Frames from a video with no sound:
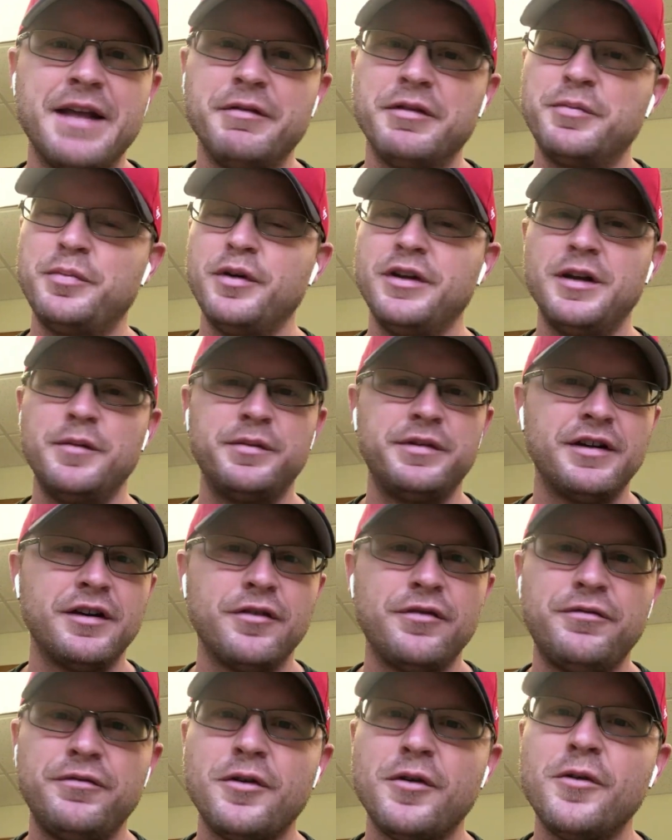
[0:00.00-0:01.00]
He was putting
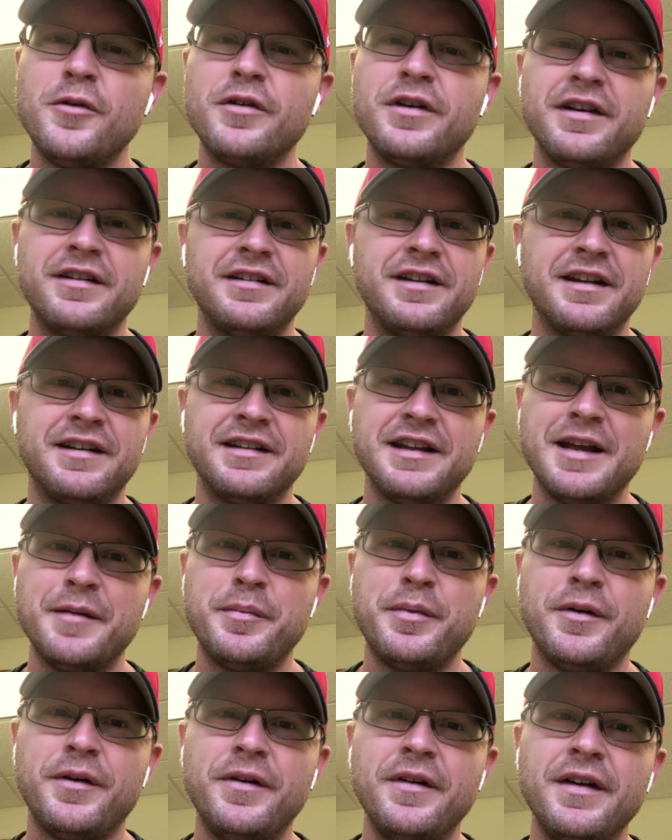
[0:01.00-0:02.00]
himself forward as an
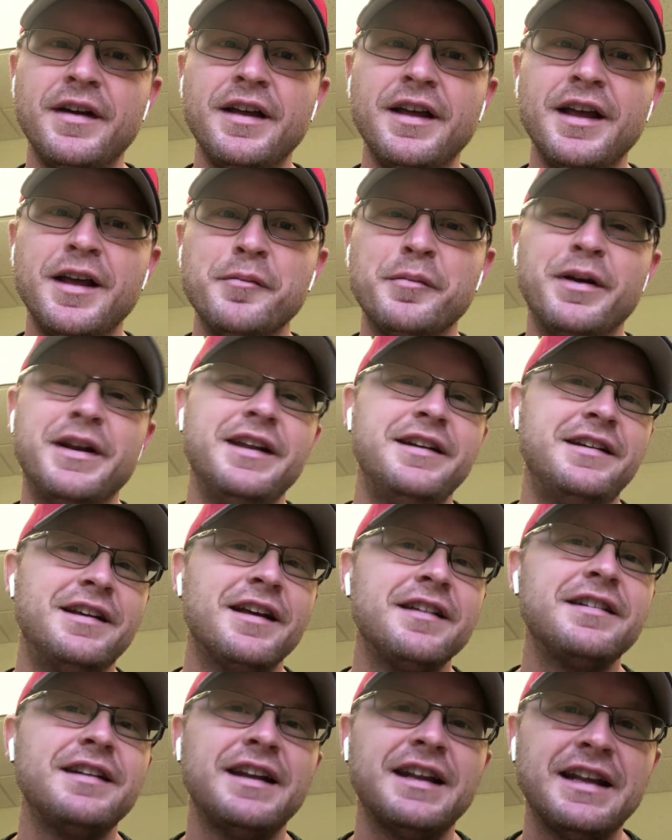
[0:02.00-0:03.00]
example, but he
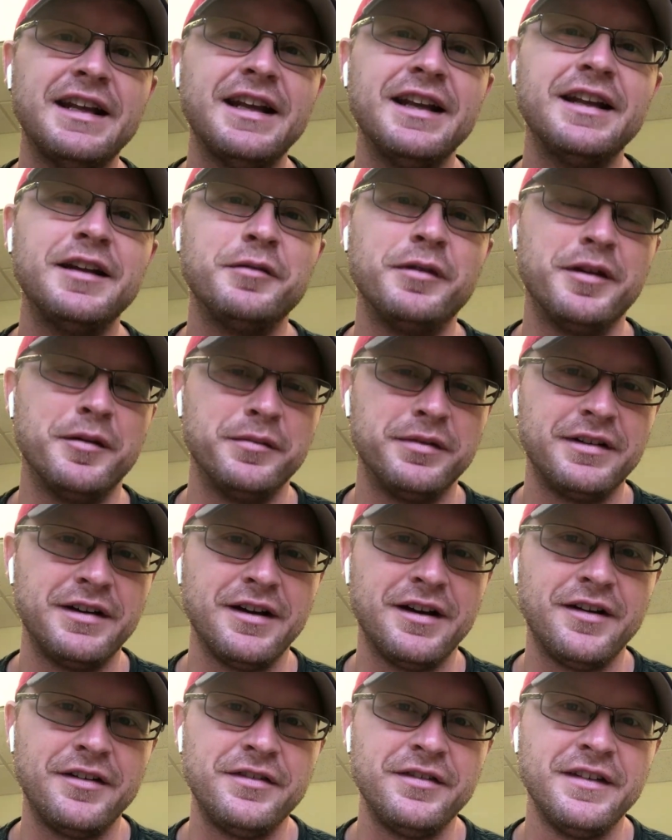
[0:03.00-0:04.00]
doesn't end with
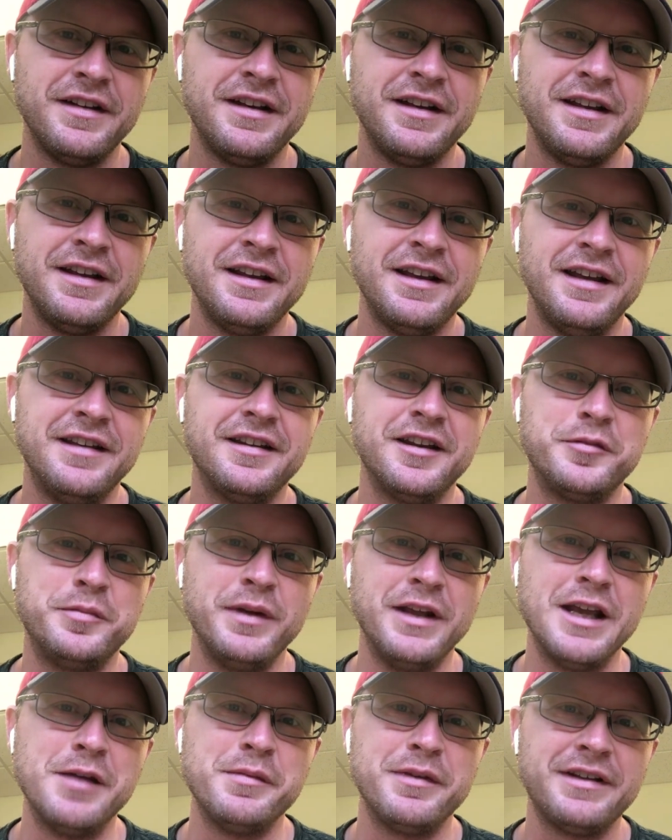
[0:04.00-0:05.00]
himself. He says,
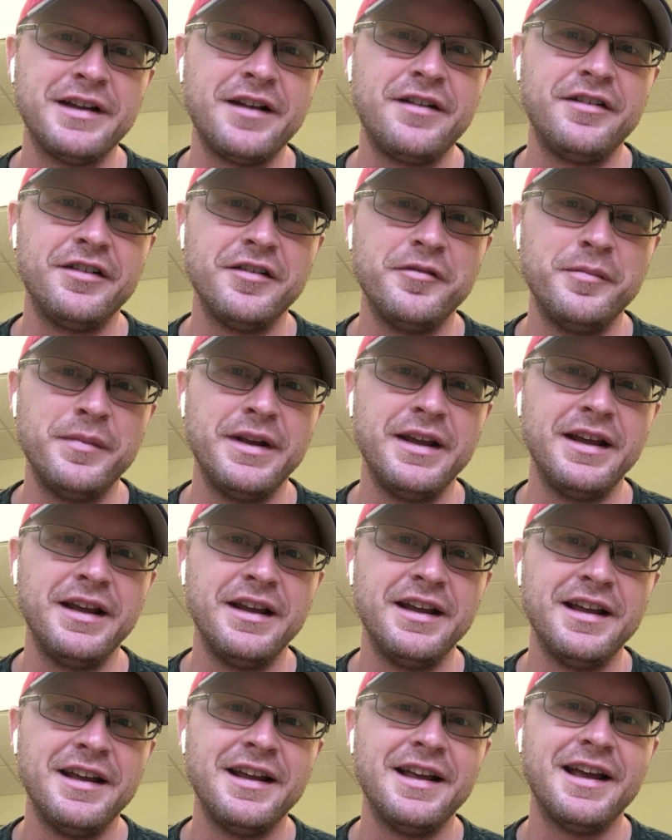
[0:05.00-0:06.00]
Be imitators of
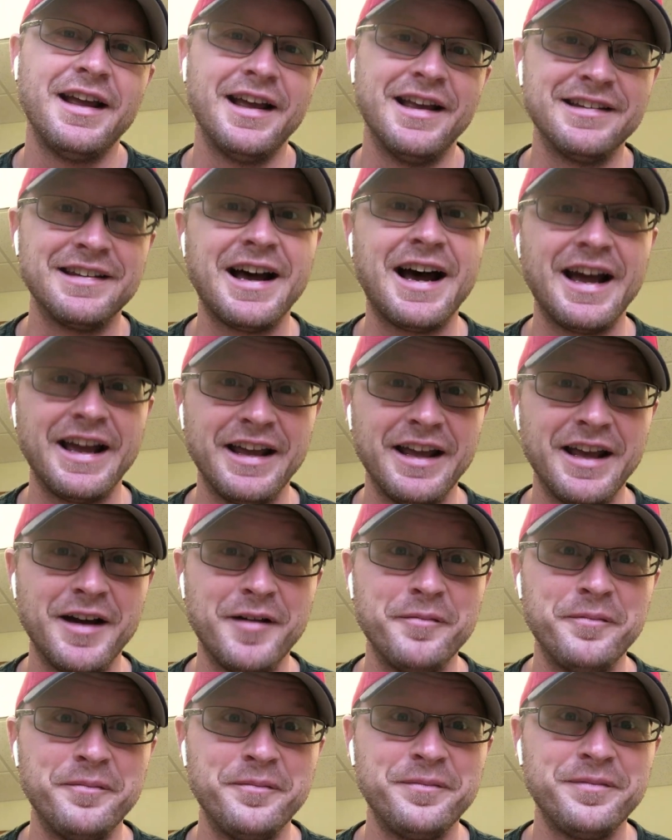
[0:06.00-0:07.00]
me as I
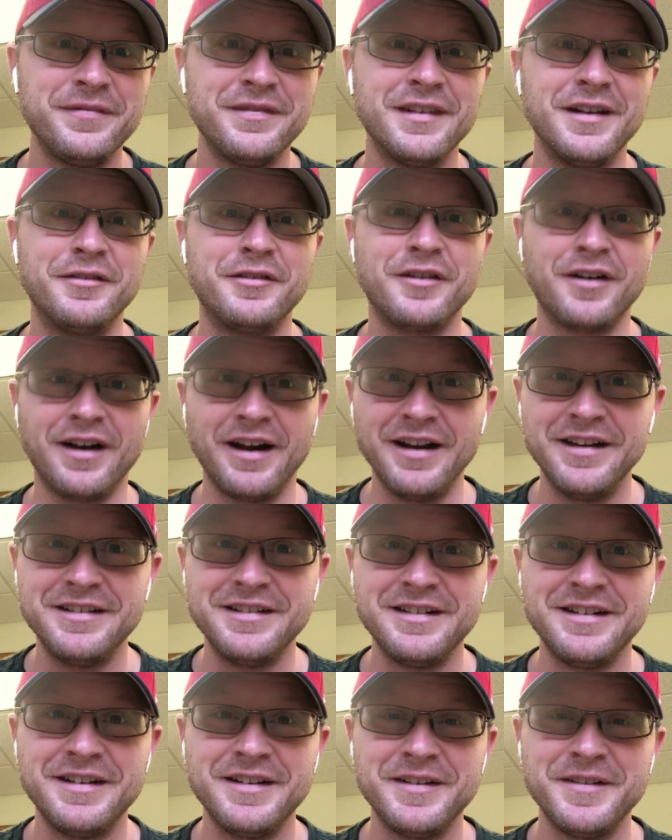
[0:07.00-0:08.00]
am of
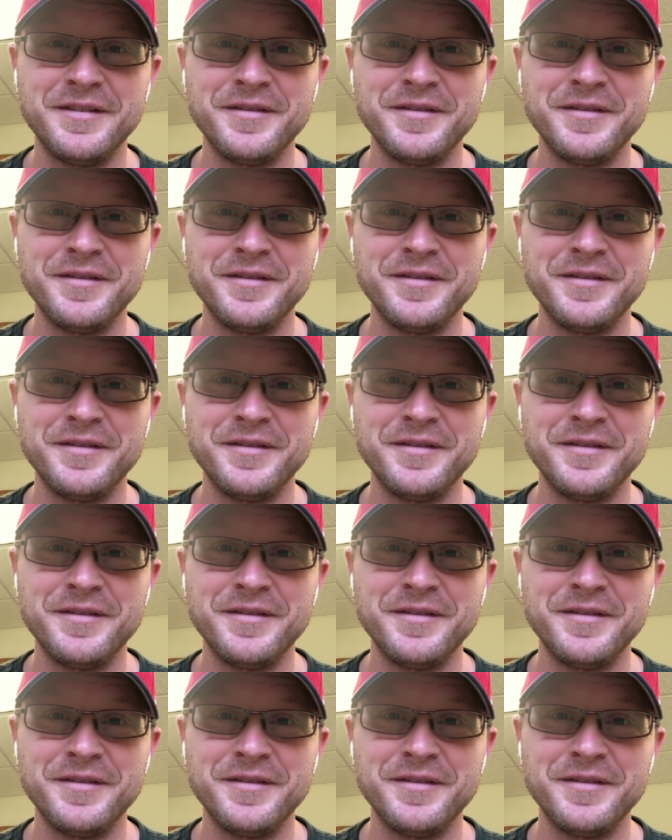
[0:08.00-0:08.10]
Christ.